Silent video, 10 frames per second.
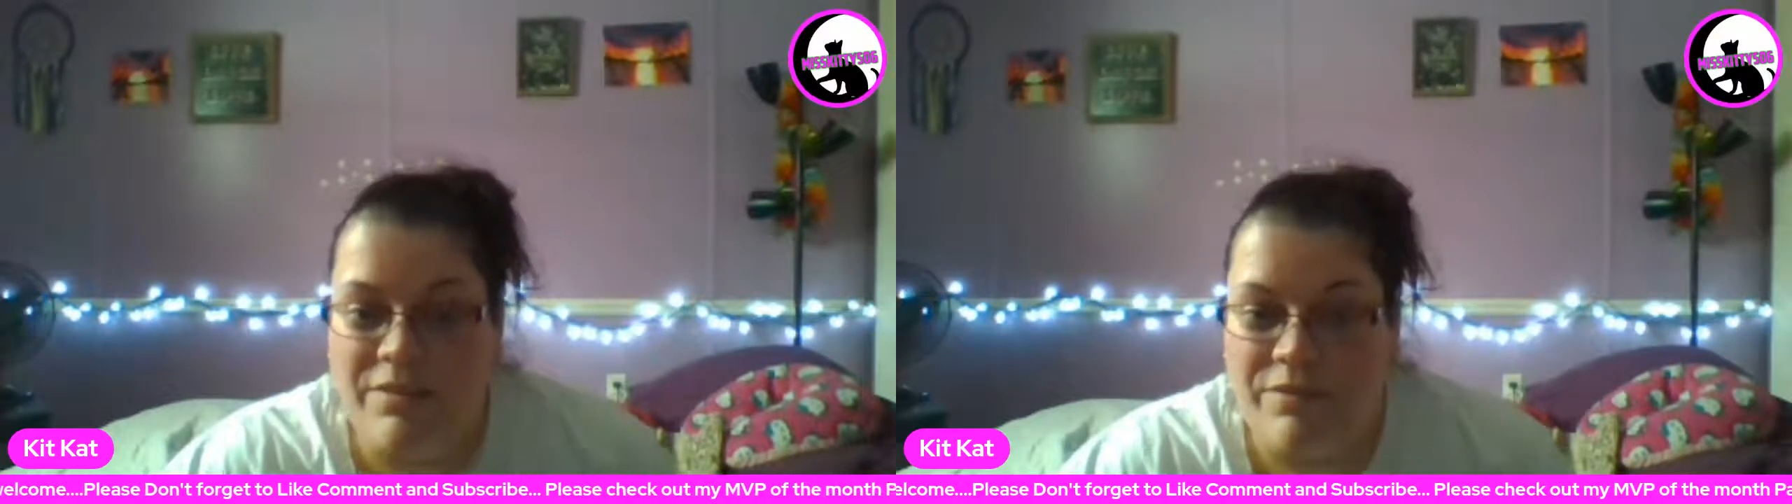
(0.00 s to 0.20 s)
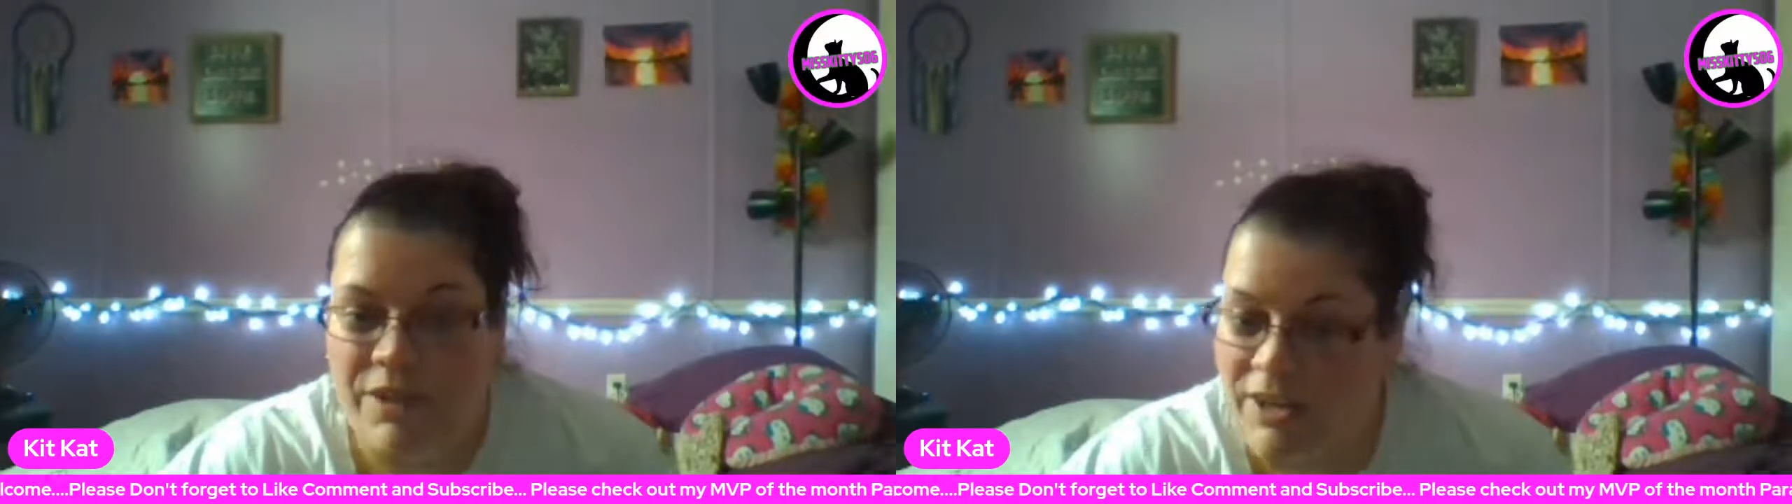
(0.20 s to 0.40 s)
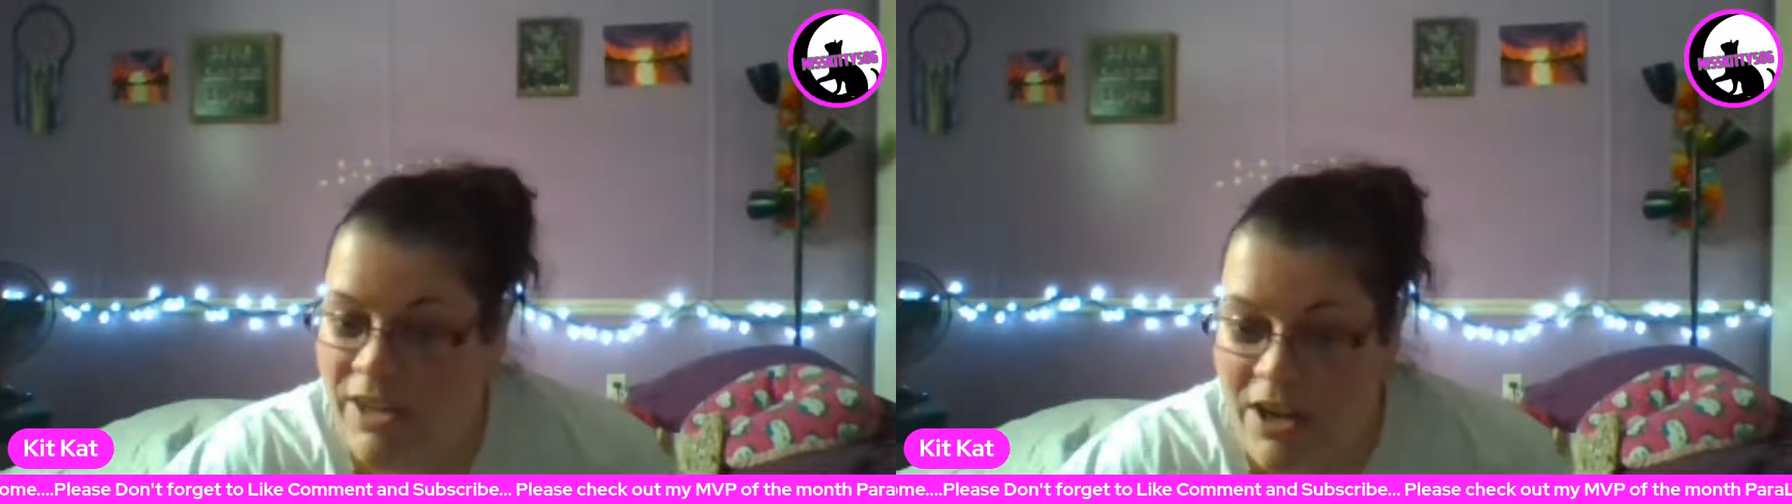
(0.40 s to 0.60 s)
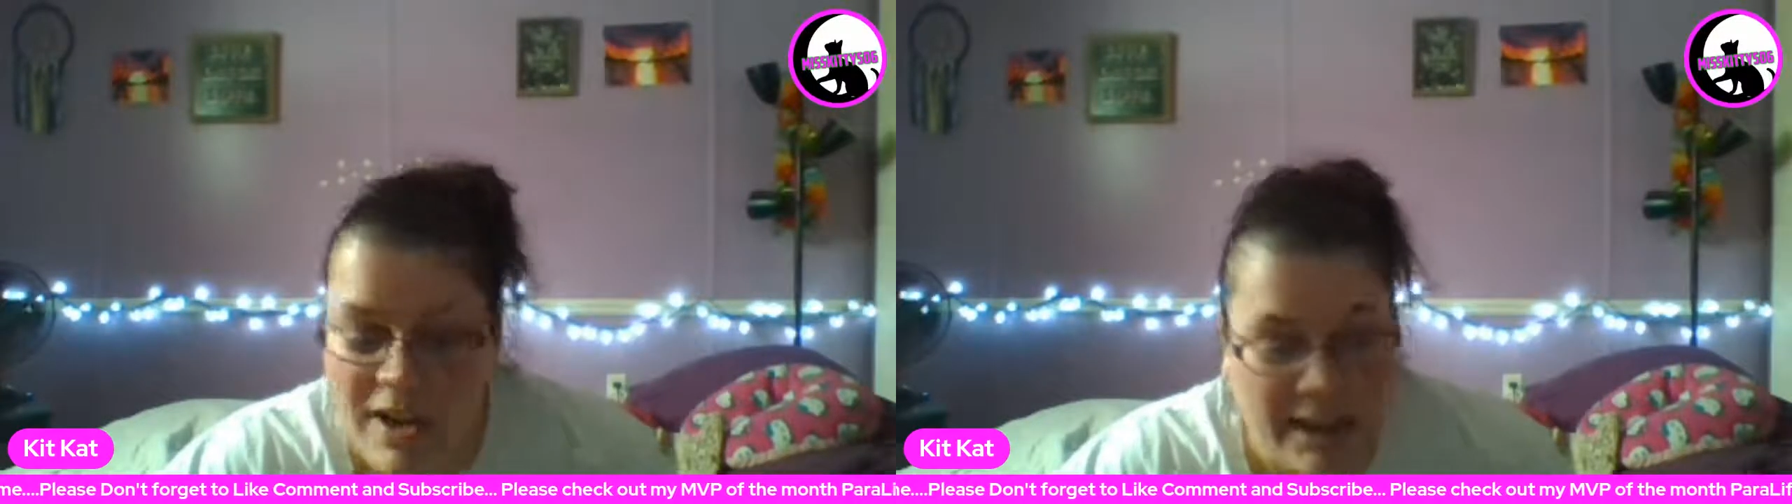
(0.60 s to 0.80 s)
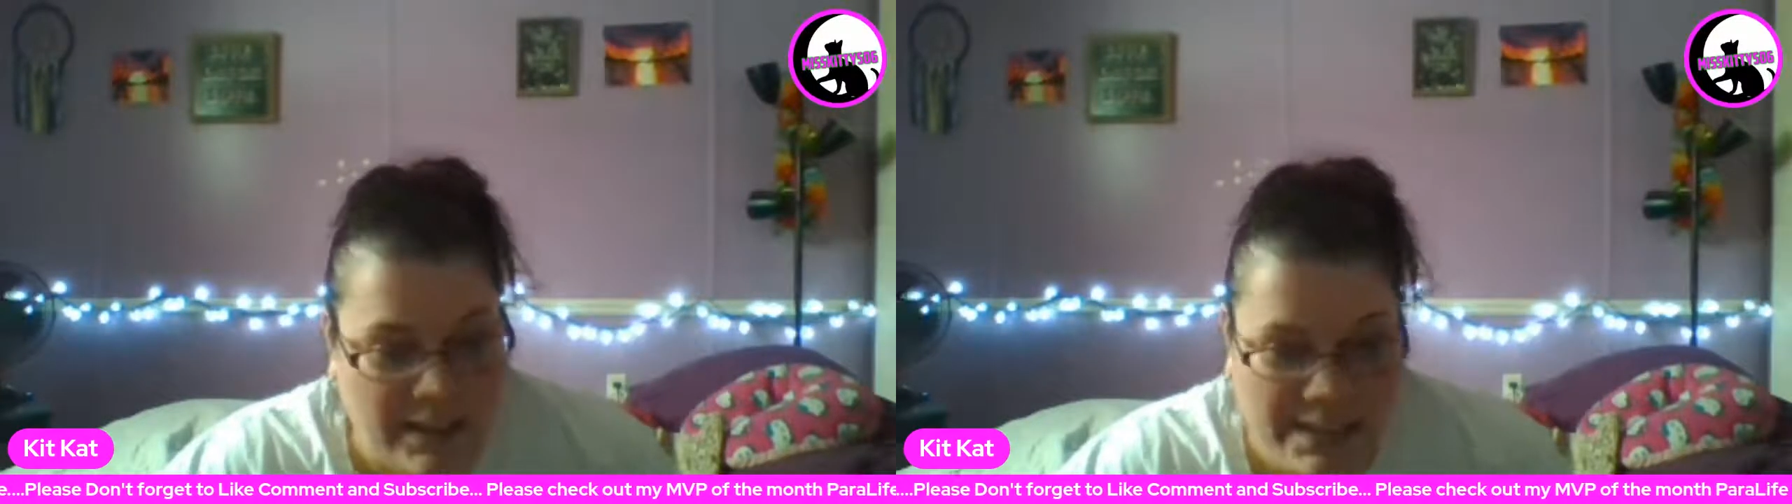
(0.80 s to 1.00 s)
very
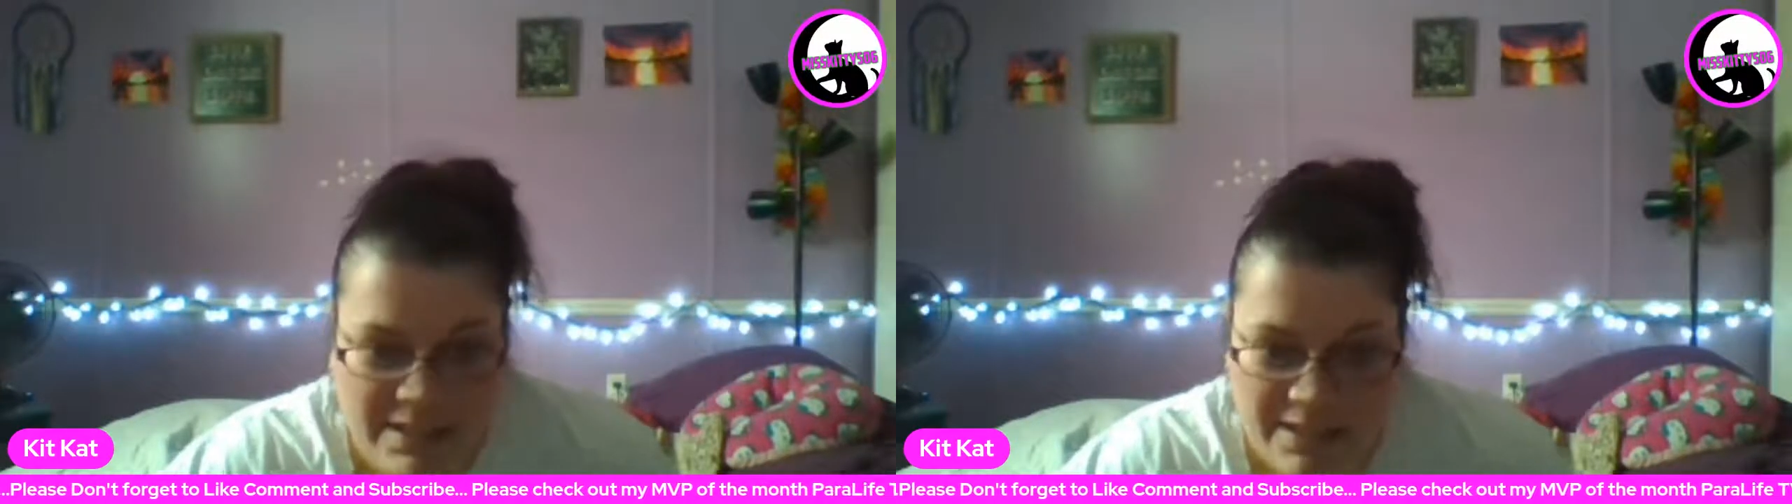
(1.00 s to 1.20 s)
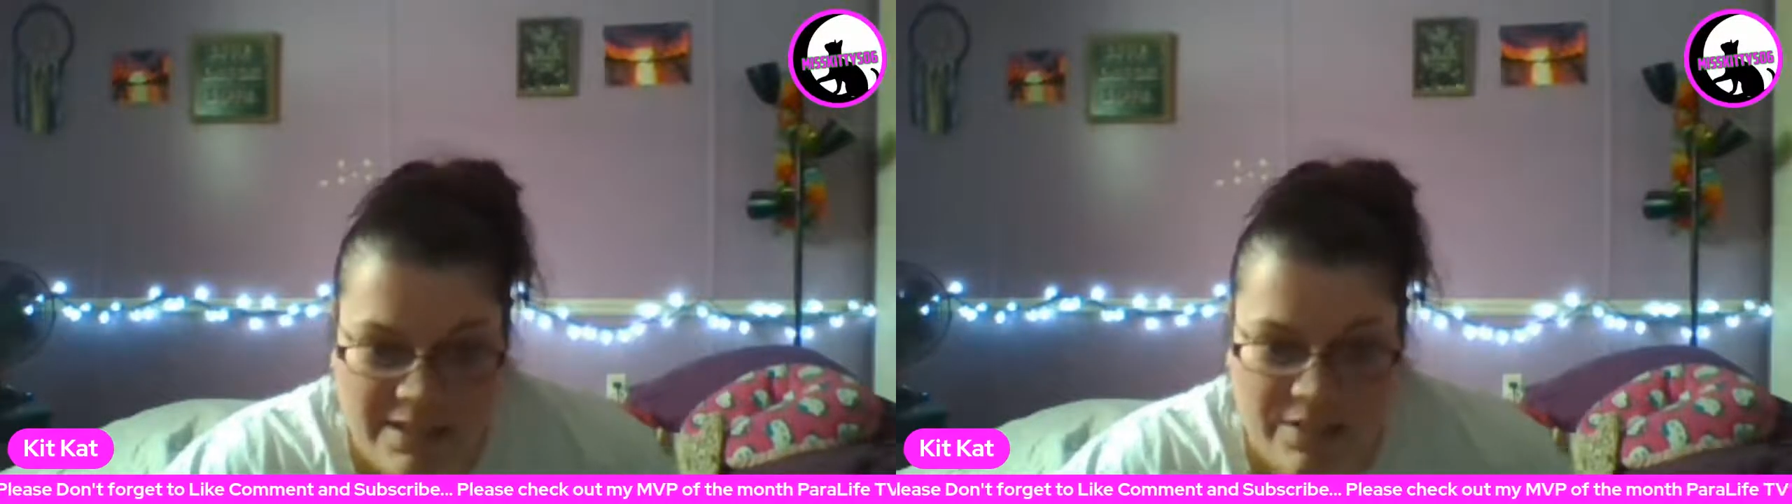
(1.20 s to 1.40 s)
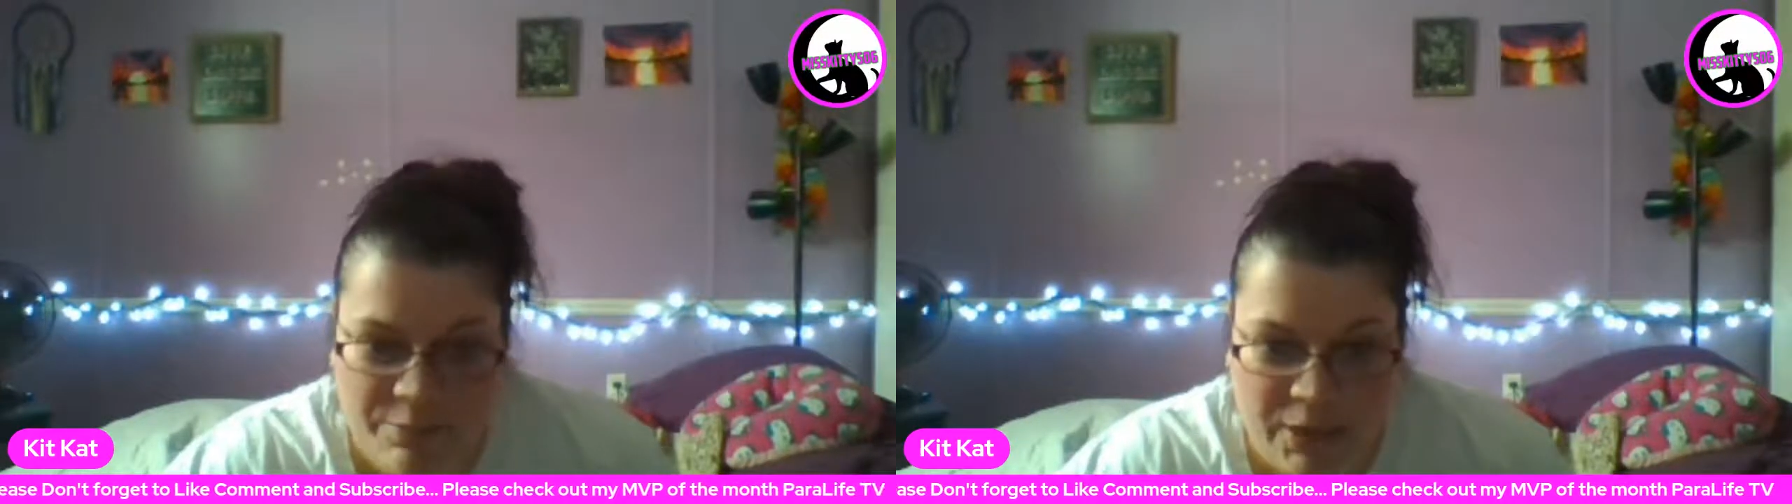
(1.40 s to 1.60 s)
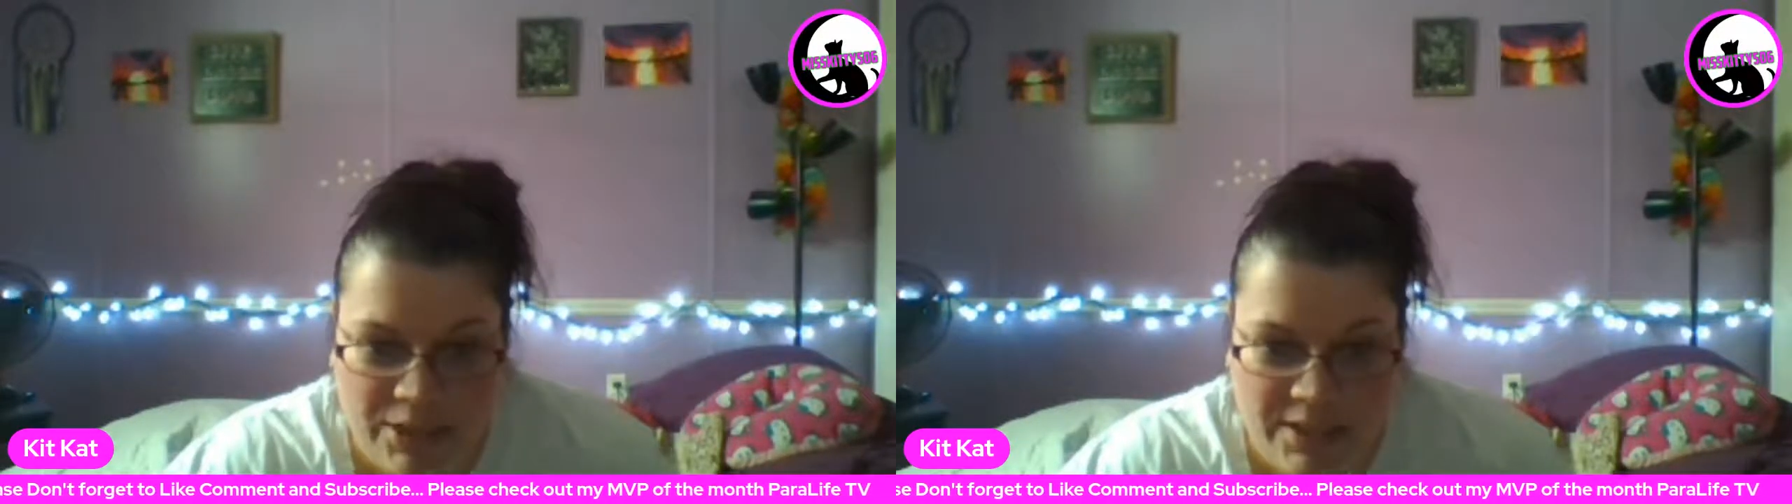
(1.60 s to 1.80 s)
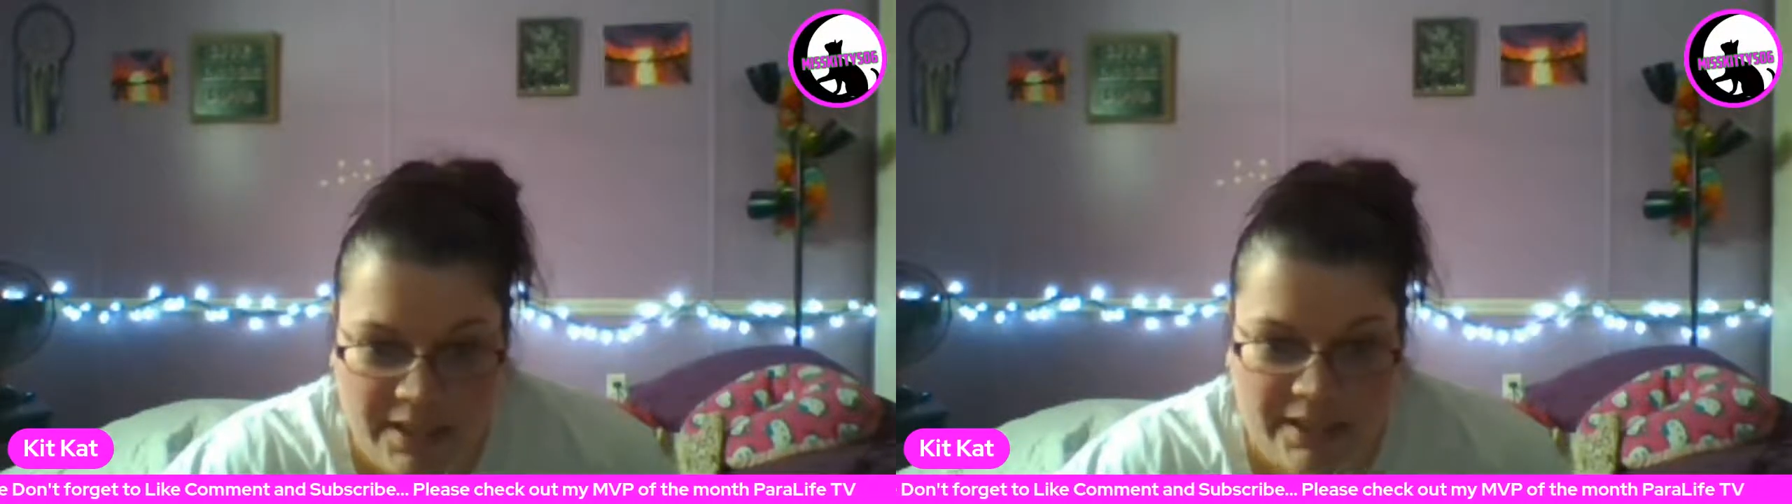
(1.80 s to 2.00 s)
highly sensitive
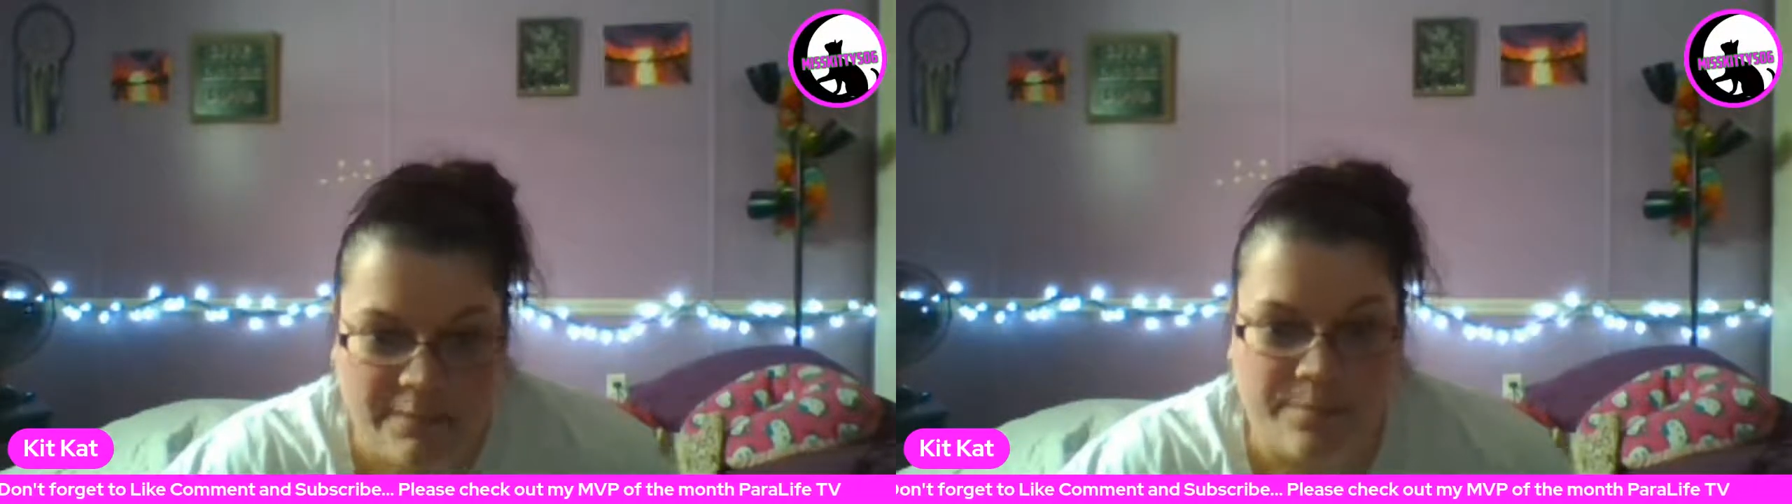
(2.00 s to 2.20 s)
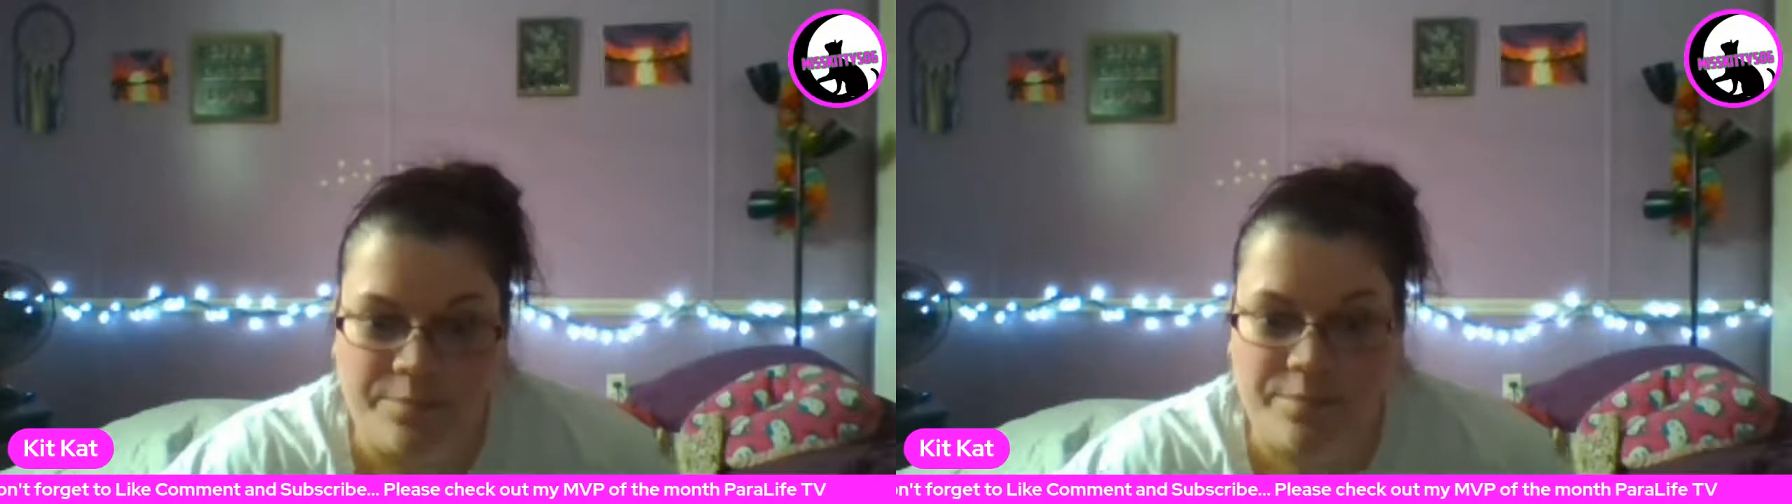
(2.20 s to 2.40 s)
person.